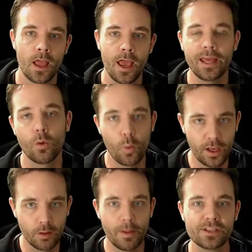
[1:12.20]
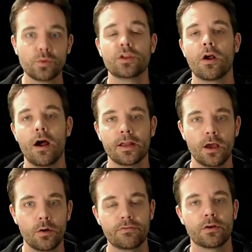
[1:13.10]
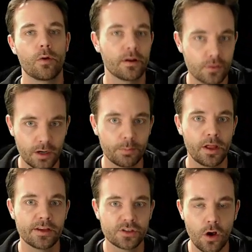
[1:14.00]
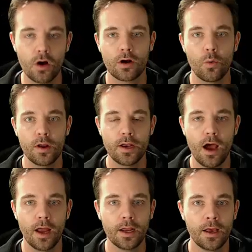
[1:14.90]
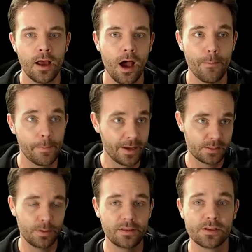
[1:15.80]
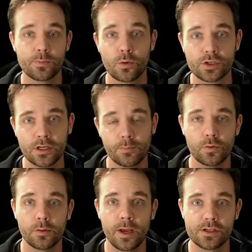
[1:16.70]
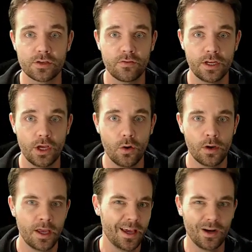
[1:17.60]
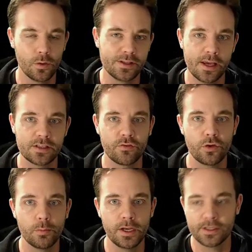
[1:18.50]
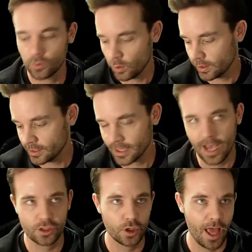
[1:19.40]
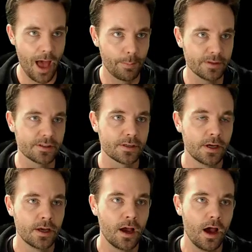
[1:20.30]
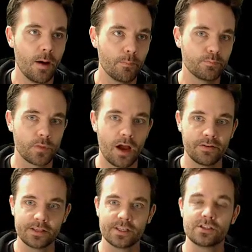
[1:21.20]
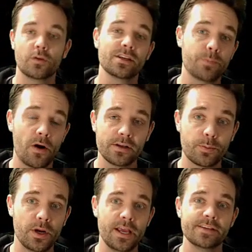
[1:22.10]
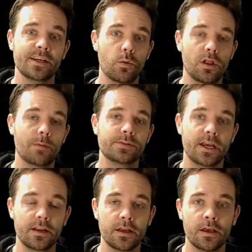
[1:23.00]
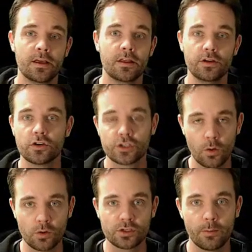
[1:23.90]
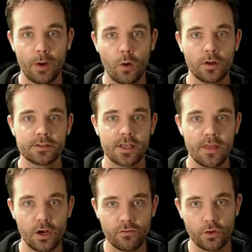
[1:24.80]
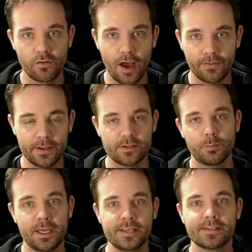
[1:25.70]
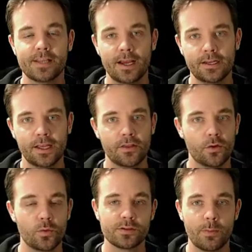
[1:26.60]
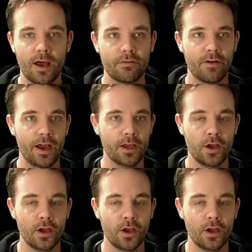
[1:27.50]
and it will mess with your audio if you're trying to play a song or whatnot. I may speed this portion up through the magic of video. It only takes a few minutes when this actually happens. Obviously, so this part is pretty easy. It will update your Sonos components, and then if you've got this piece tied together with Spotify,